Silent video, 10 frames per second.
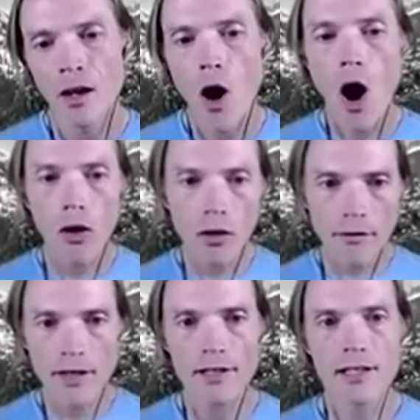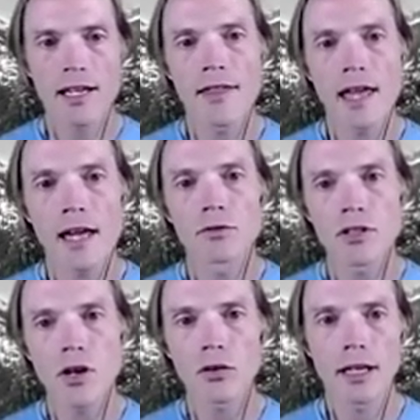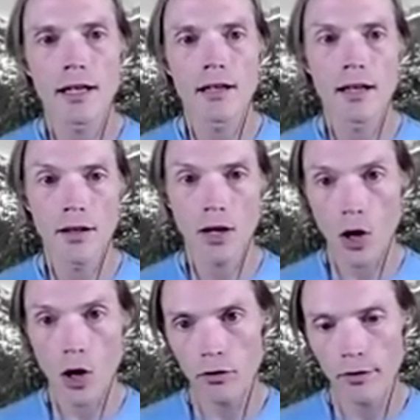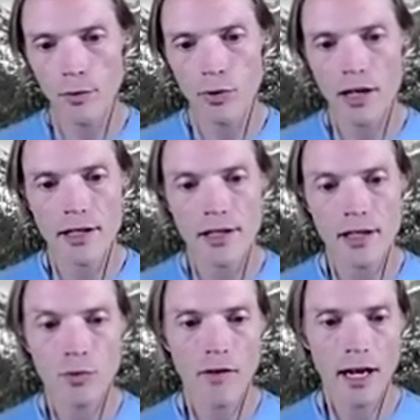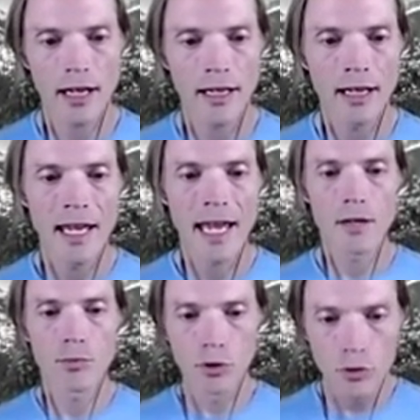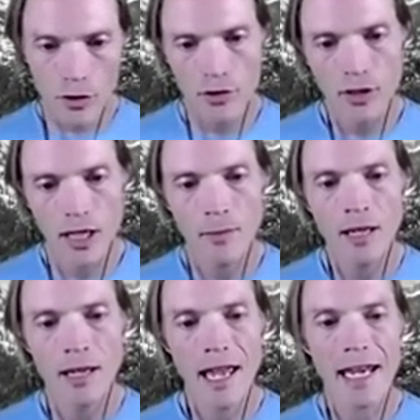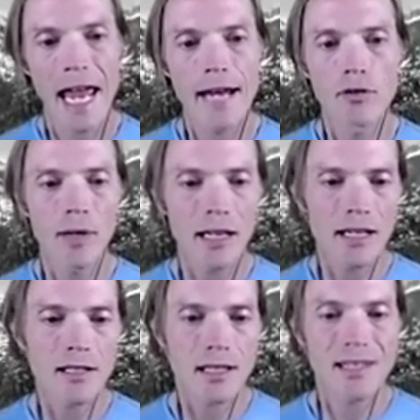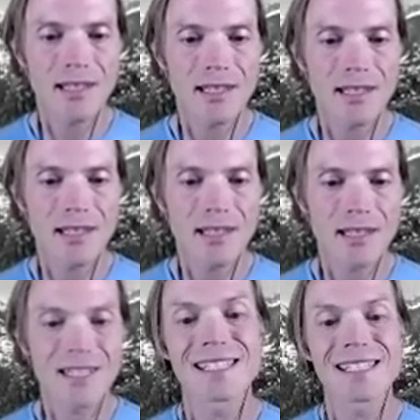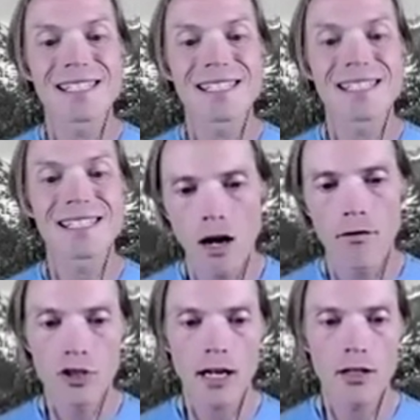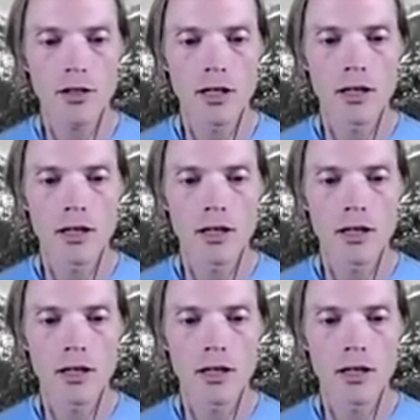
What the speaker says: All of this can then result in the code review process as providing an approval stream, and everybody can see the state of the change.